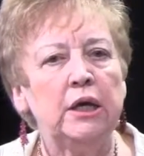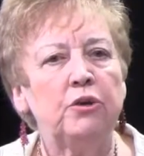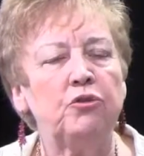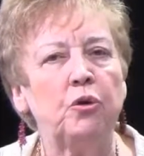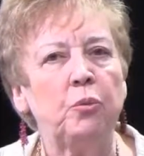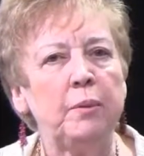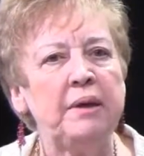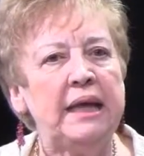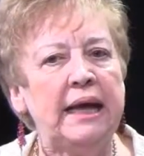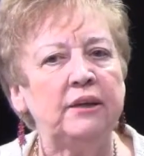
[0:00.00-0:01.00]
So we
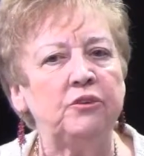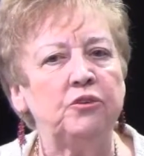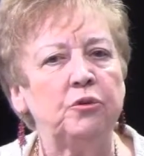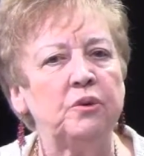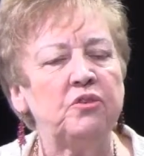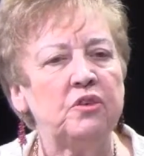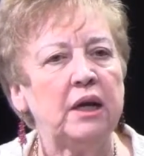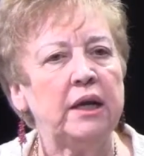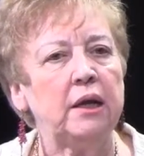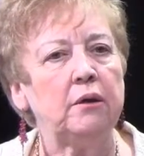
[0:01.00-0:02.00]
began to do a
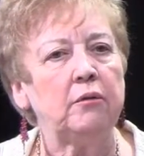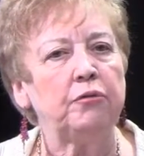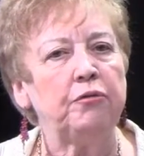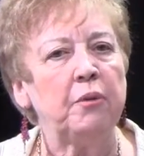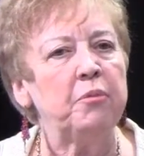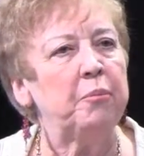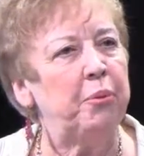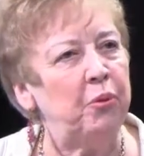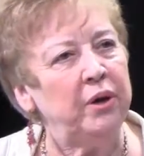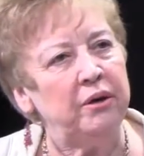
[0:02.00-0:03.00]
study from the
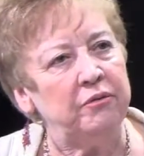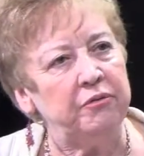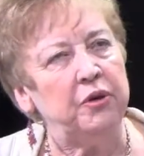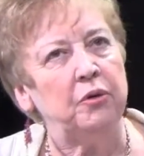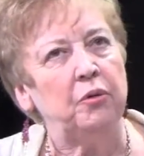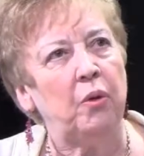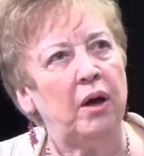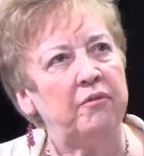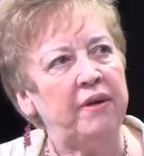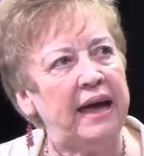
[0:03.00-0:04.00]
point of view
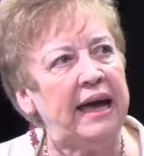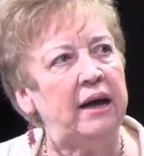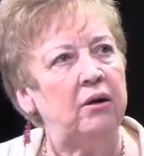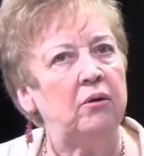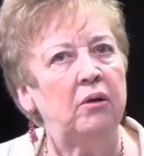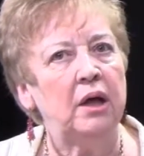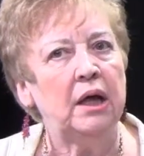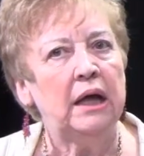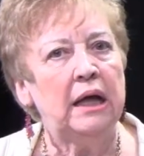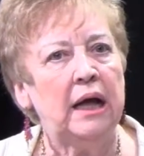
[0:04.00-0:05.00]
of how
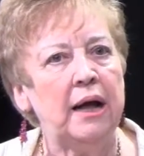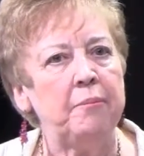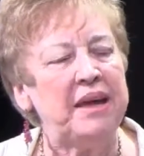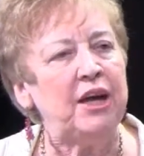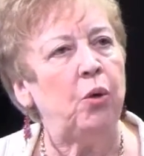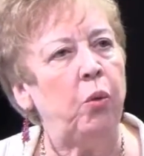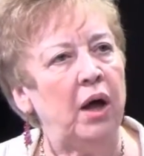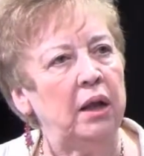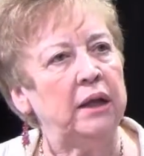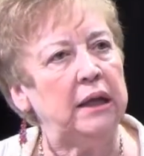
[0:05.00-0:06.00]

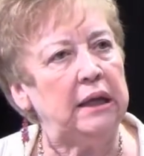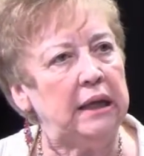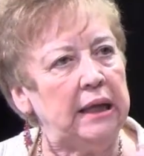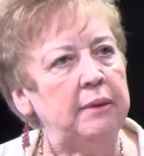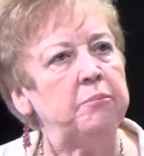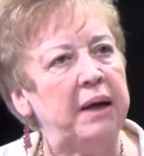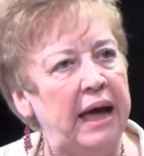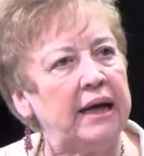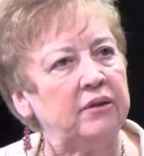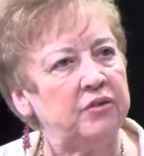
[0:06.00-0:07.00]
equality
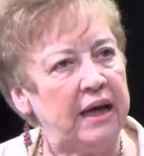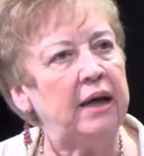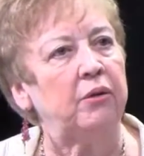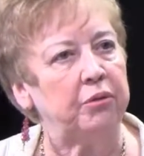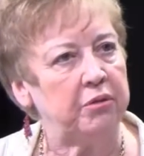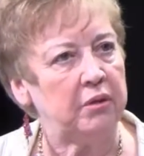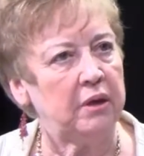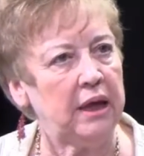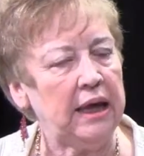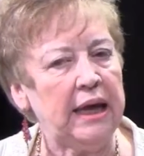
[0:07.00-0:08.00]
impacts health.
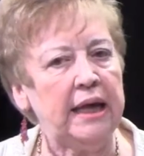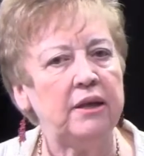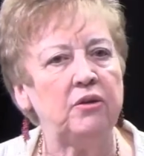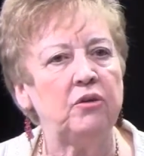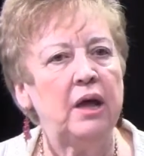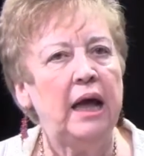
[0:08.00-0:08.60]
And